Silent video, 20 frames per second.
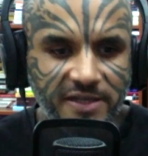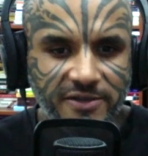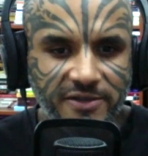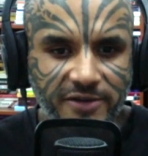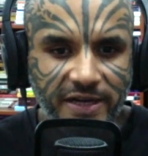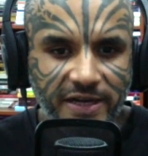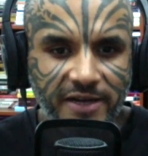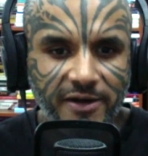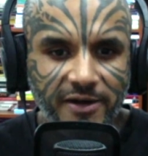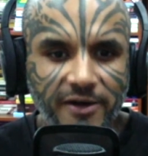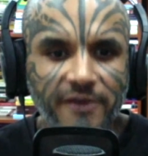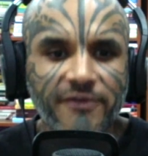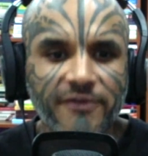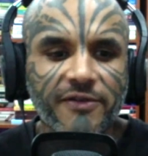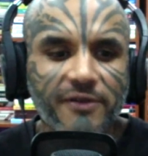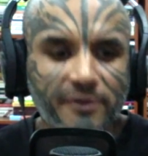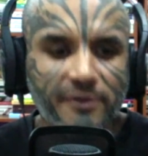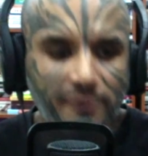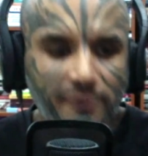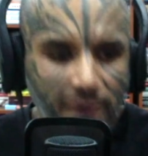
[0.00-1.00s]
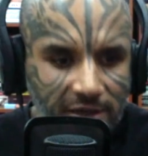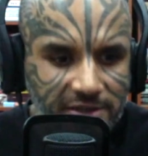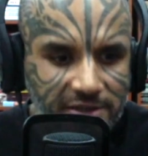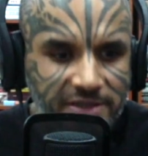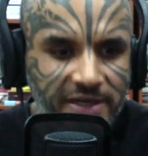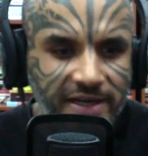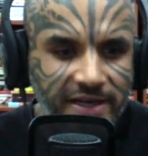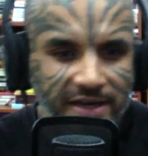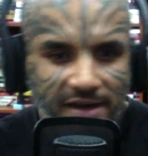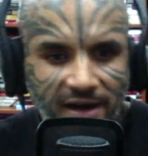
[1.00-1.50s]
trailer of
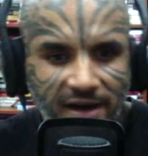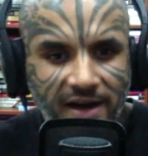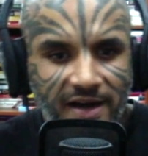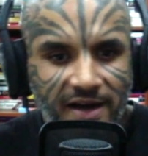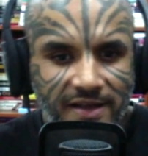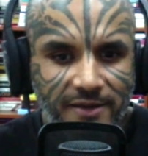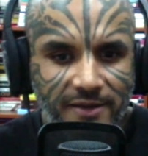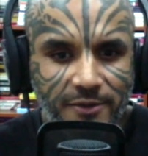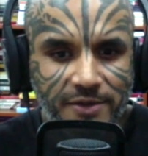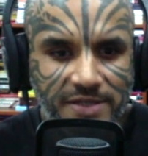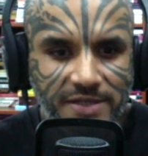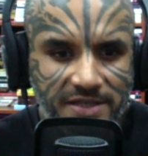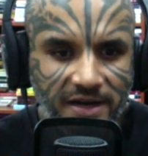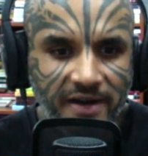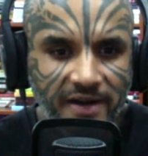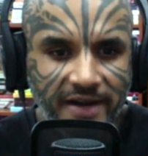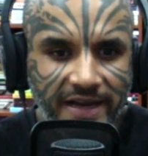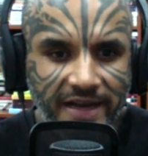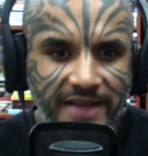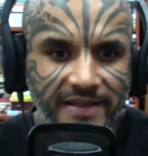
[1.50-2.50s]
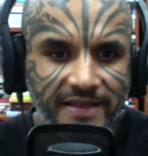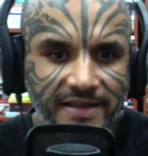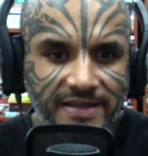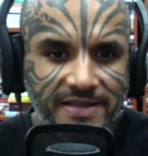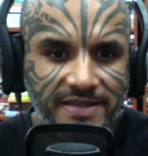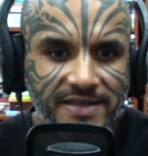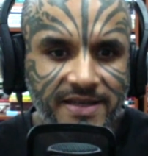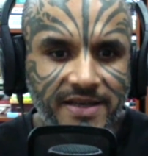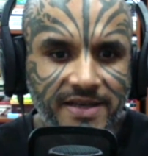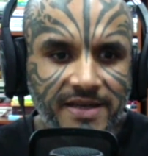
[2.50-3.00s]
Rajni Khan, who is starring in
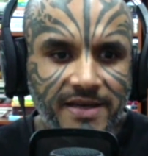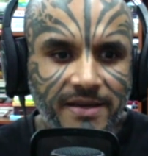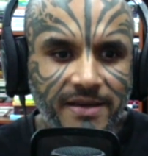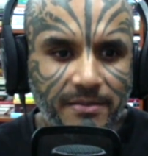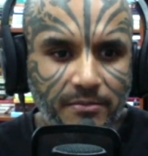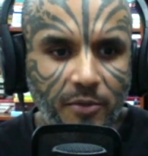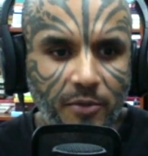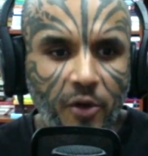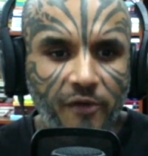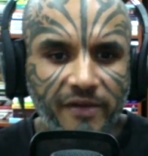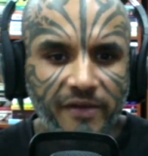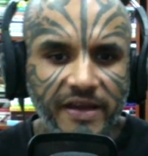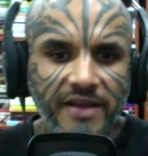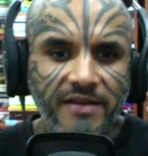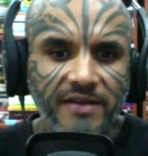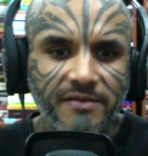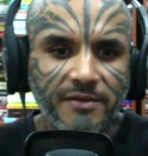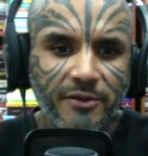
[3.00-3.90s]
this movie.